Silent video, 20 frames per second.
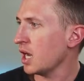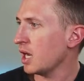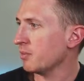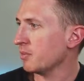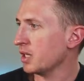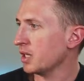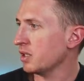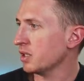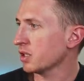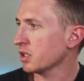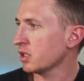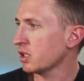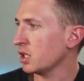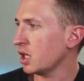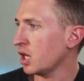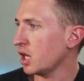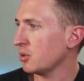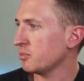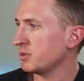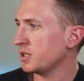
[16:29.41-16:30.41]
I'm then going
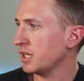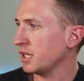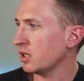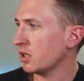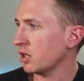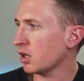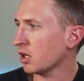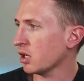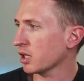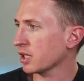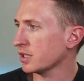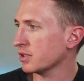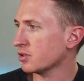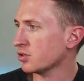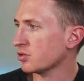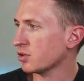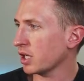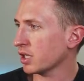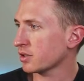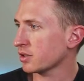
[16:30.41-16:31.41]
to update our
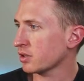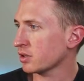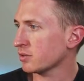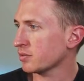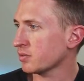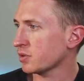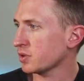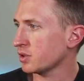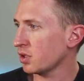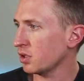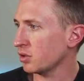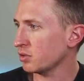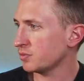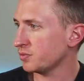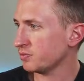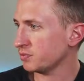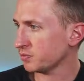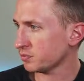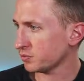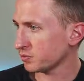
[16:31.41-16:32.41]
constructor.
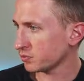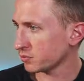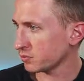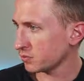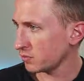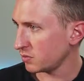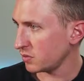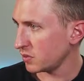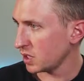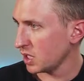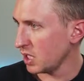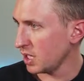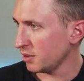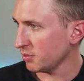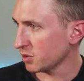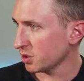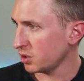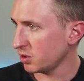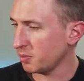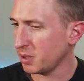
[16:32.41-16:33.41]
So
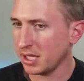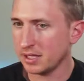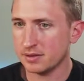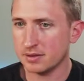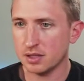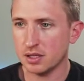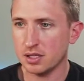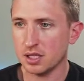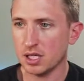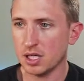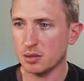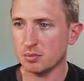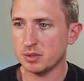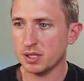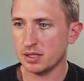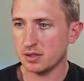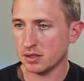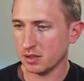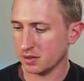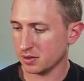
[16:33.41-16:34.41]
I'm going to paste in the
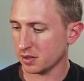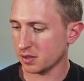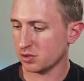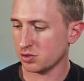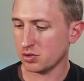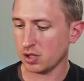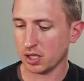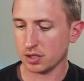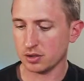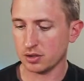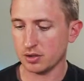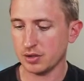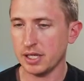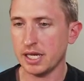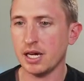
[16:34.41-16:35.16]
update to this constructor.